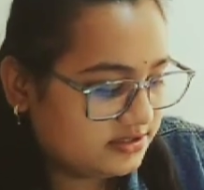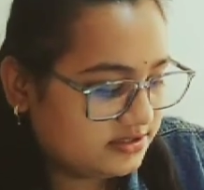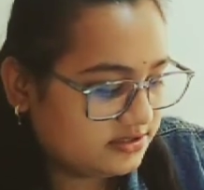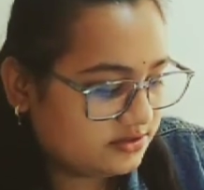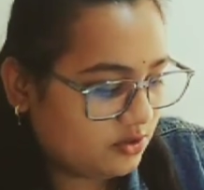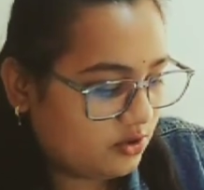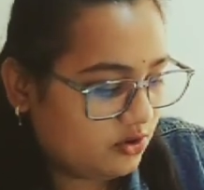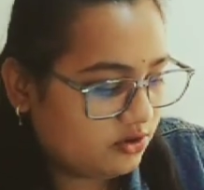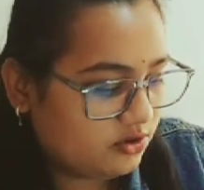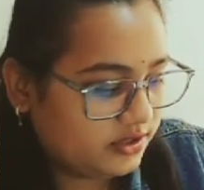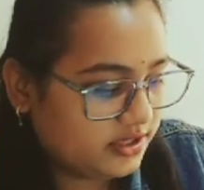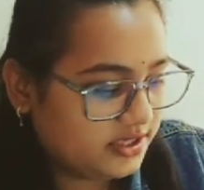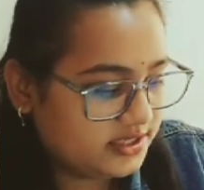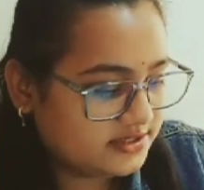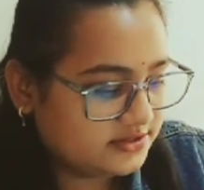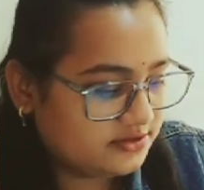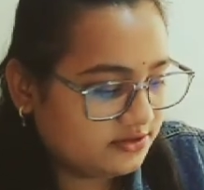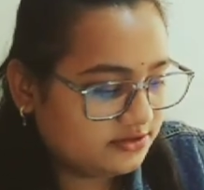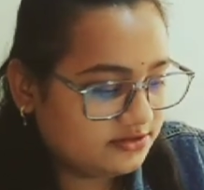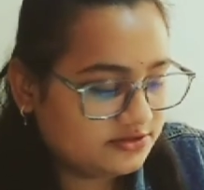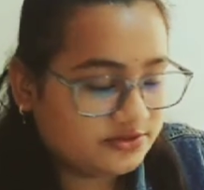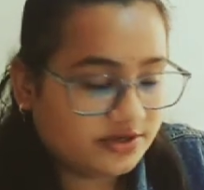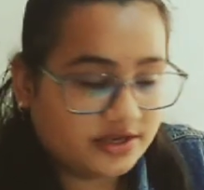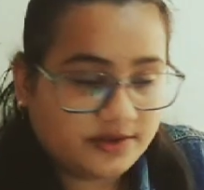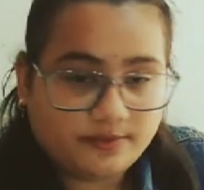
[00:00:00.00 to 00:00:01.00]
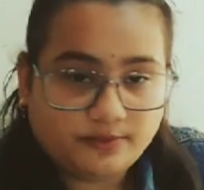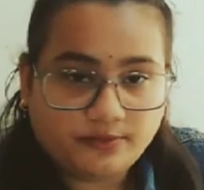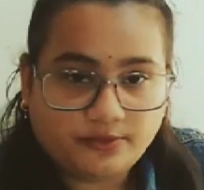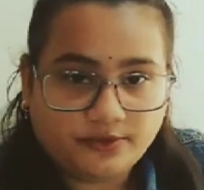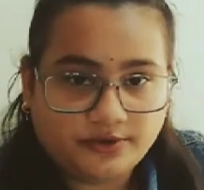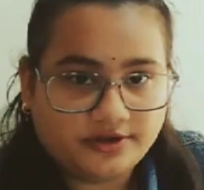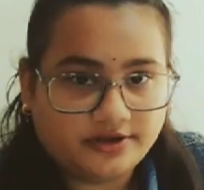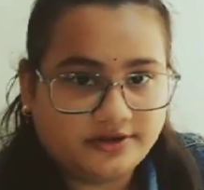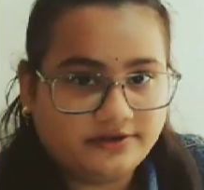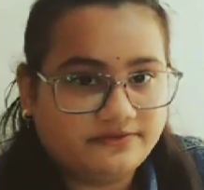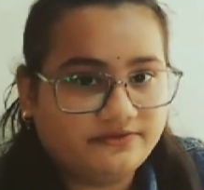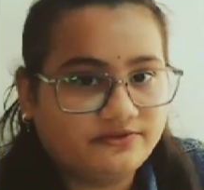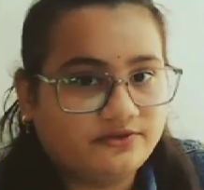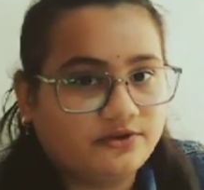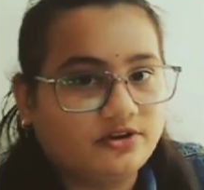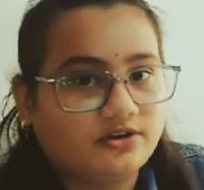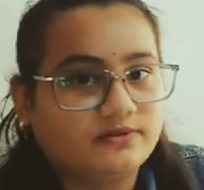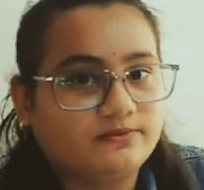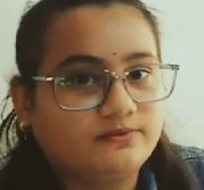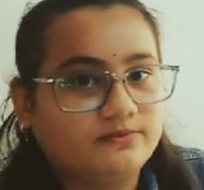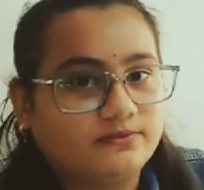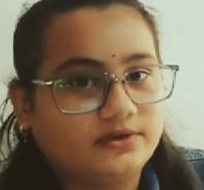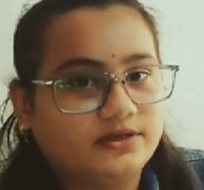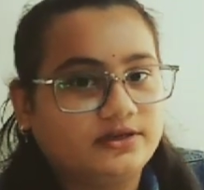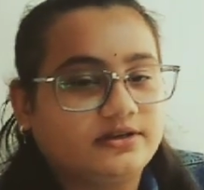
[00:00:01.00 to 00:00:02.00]
song is also important
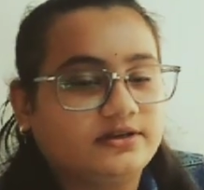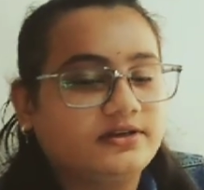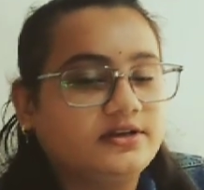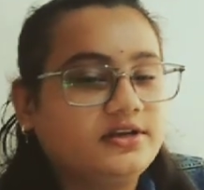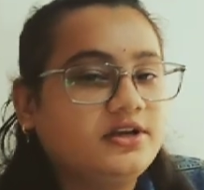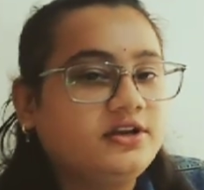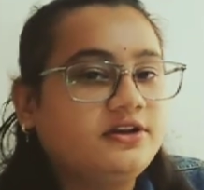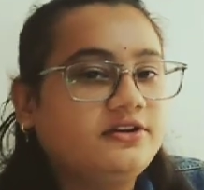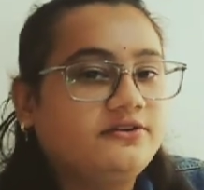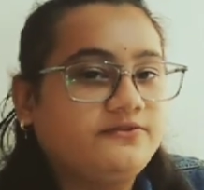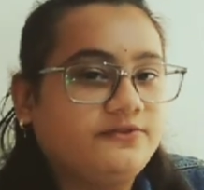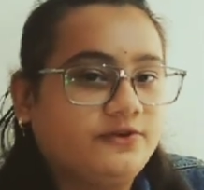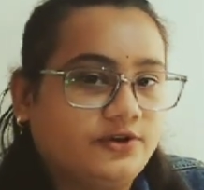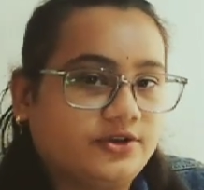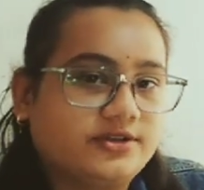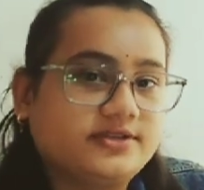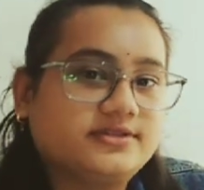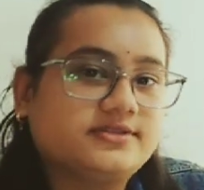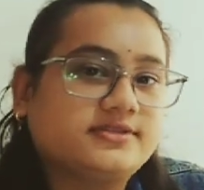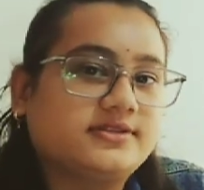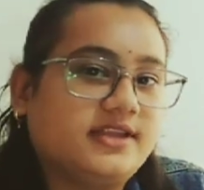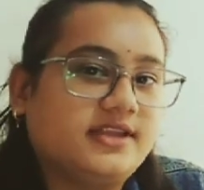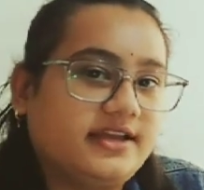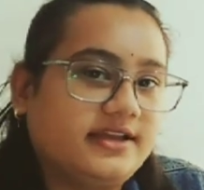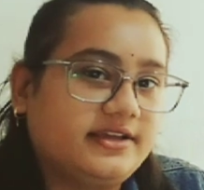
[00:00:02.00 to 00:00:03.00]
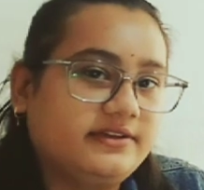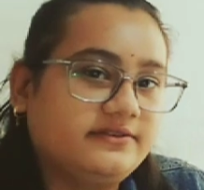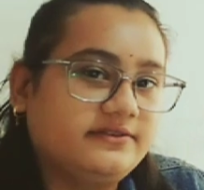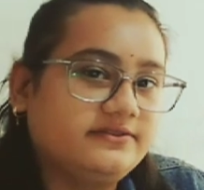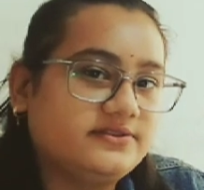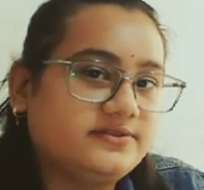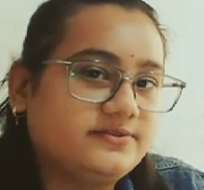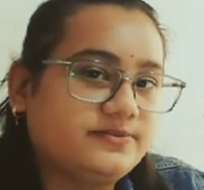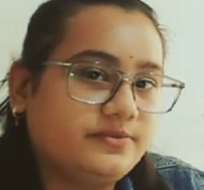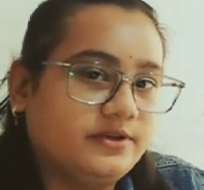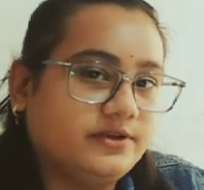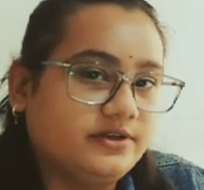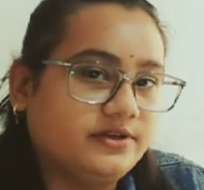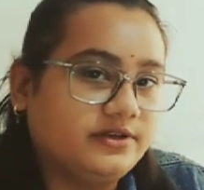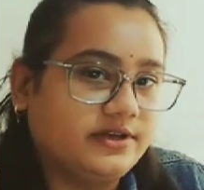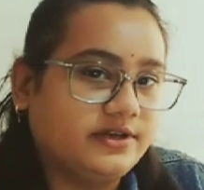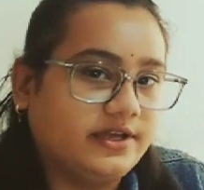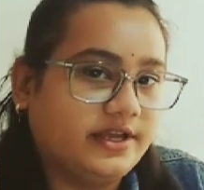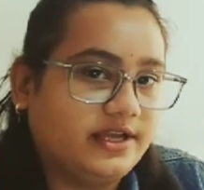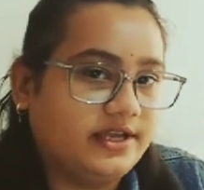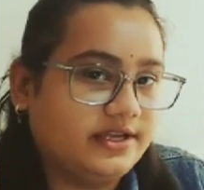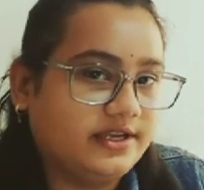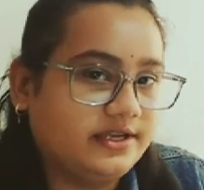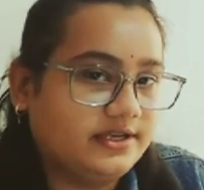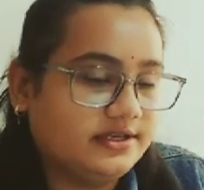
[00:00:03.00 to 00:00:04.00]
for slaves
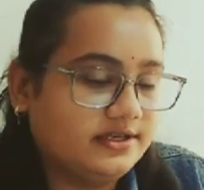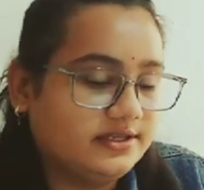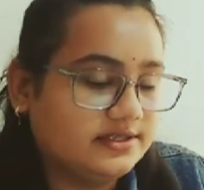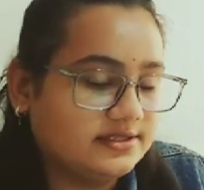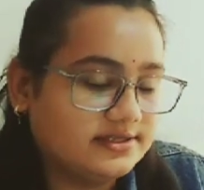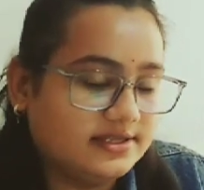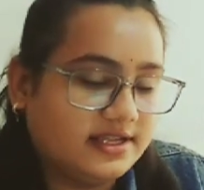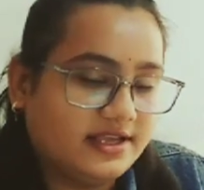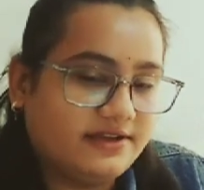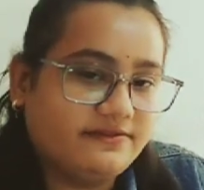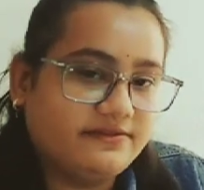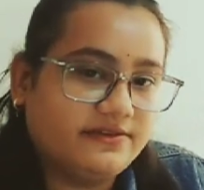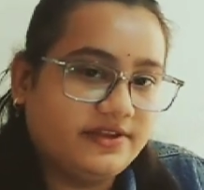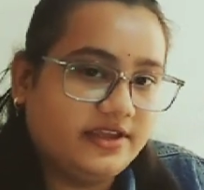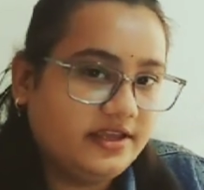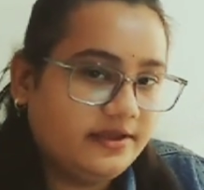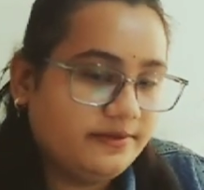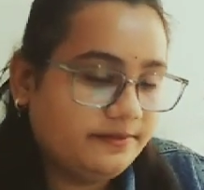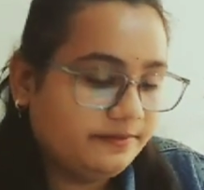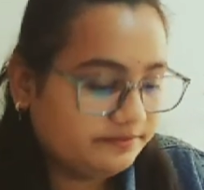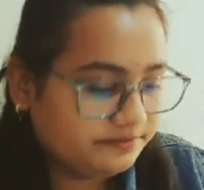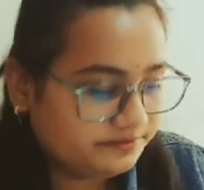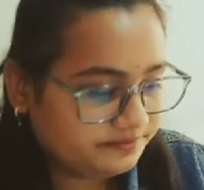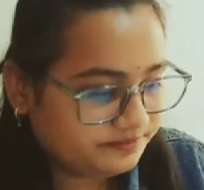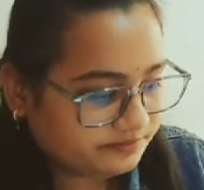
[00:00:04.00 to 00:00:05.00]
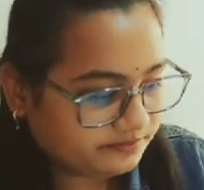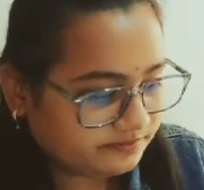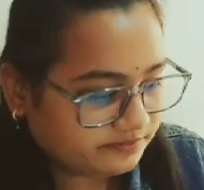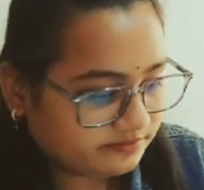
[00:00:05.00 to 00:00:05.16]
and slavery.